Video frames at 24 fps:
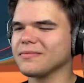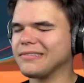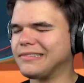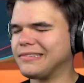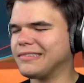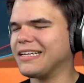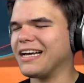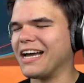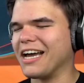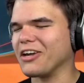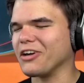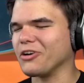
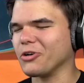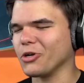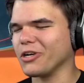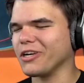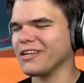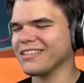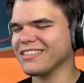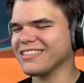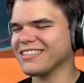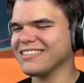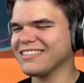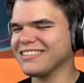
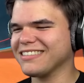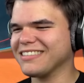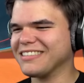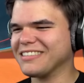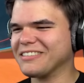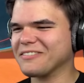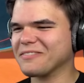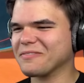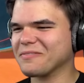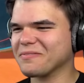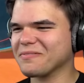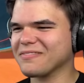But
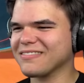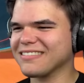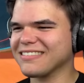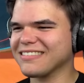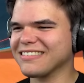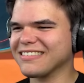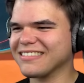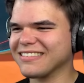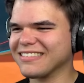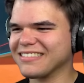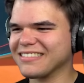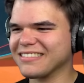yeah,
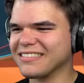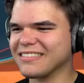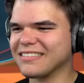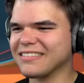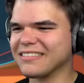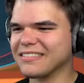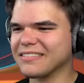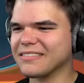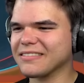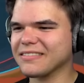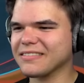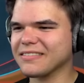I guess that's
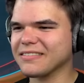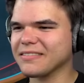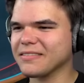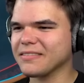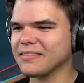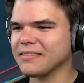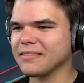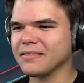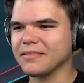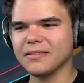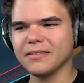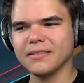it. That's it
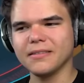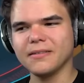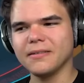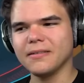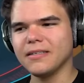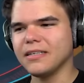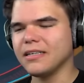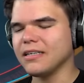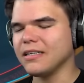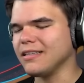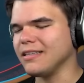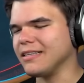for the
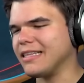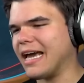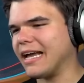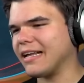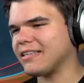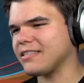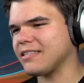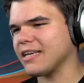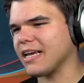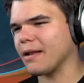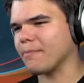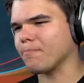ratings.
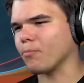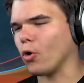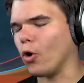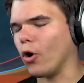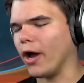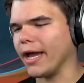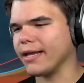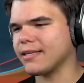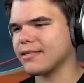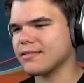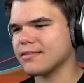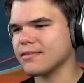That's it,
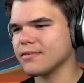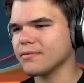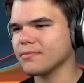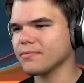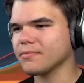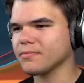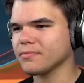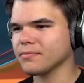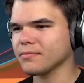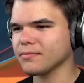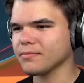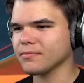boys.
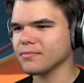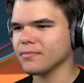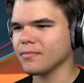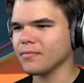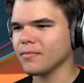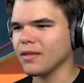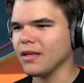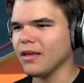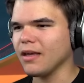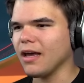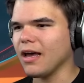Are we done?